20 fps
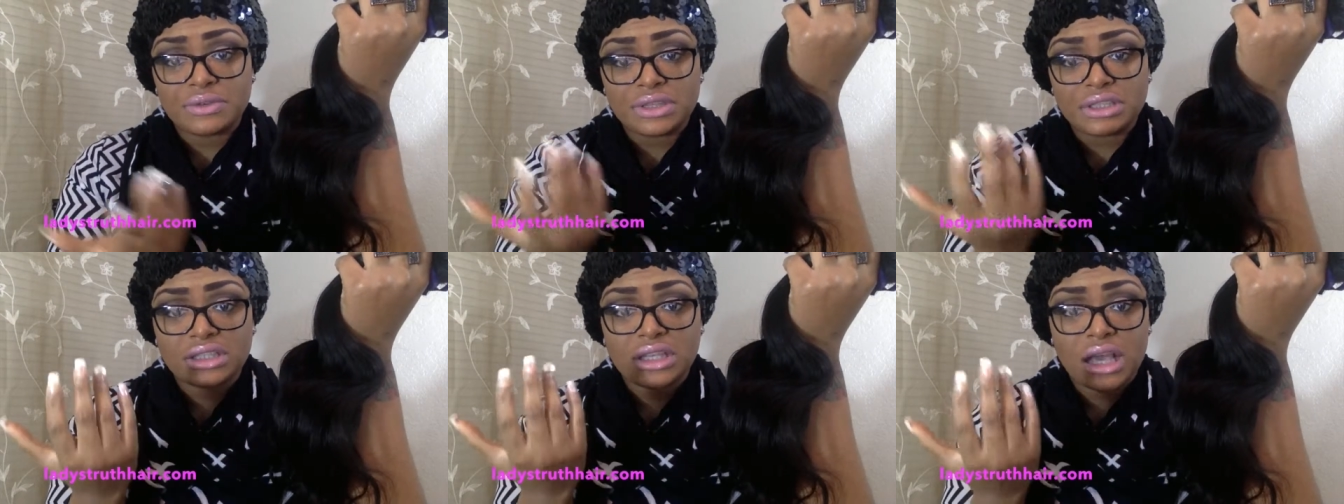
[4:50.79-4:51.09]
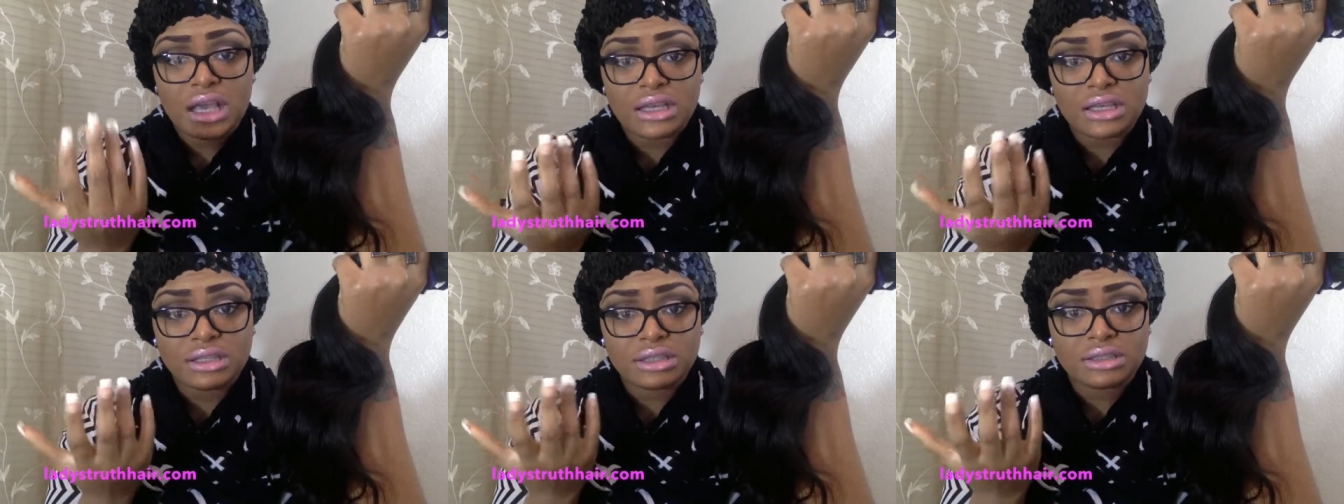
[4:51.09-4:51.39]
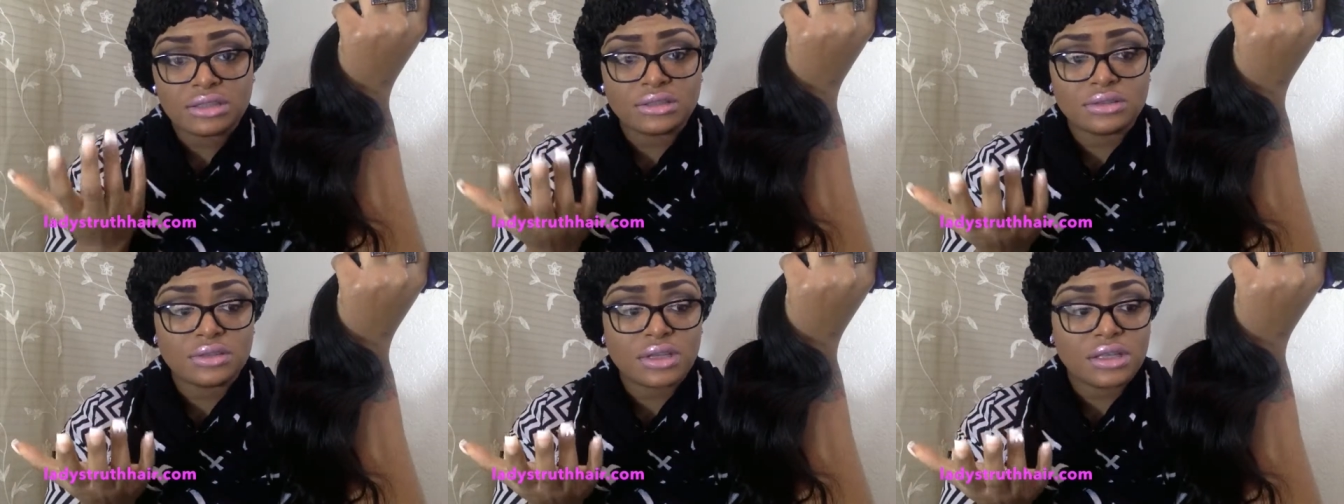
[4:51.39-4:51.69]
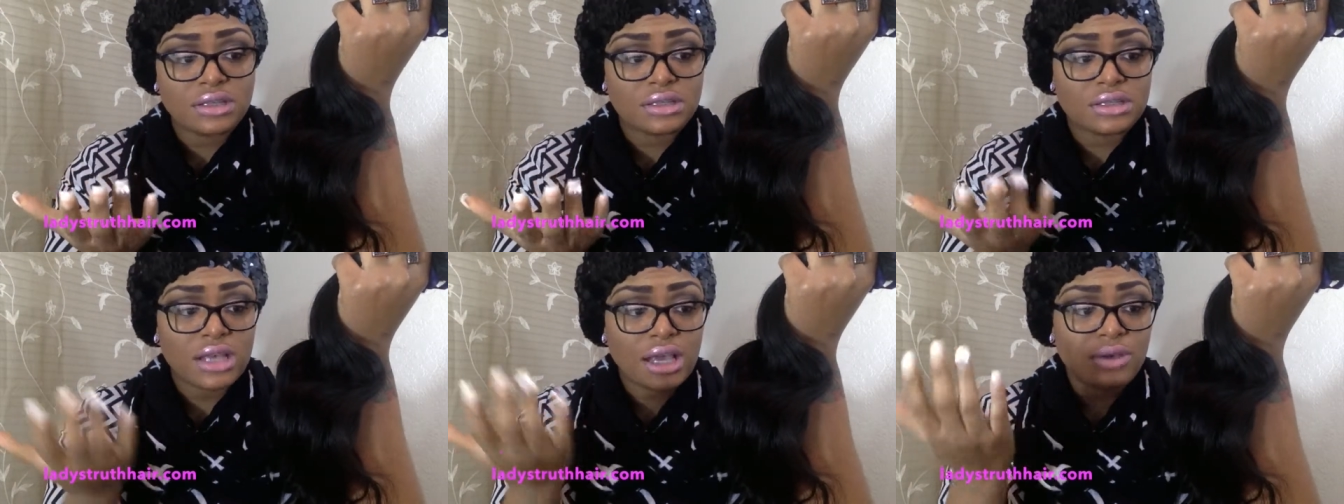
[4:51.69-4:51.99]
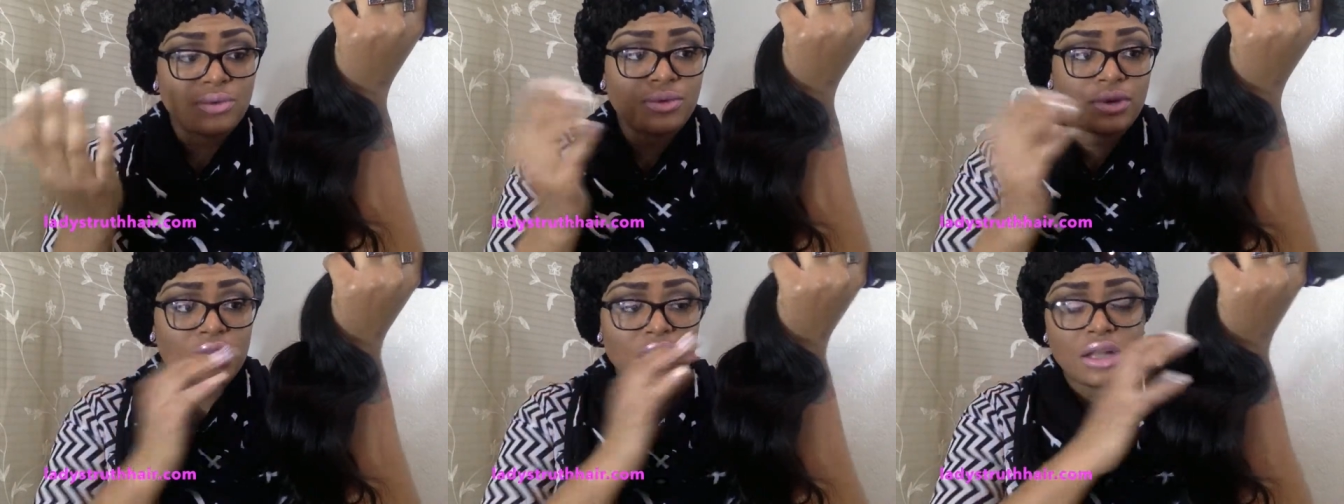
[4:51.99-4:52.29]
It's, it's
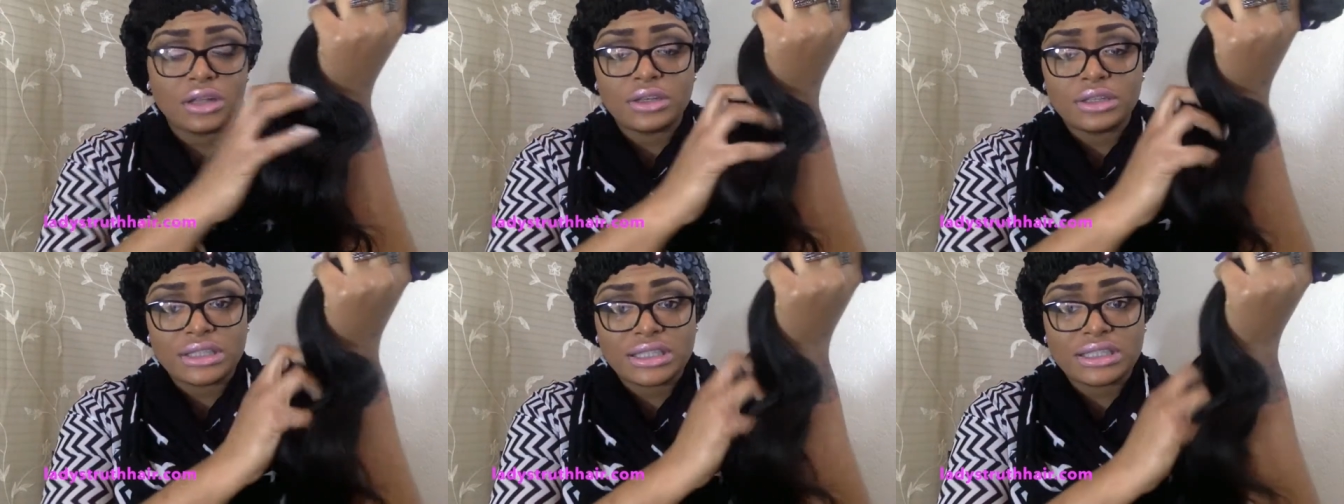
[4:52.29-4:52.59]
safe for coloring.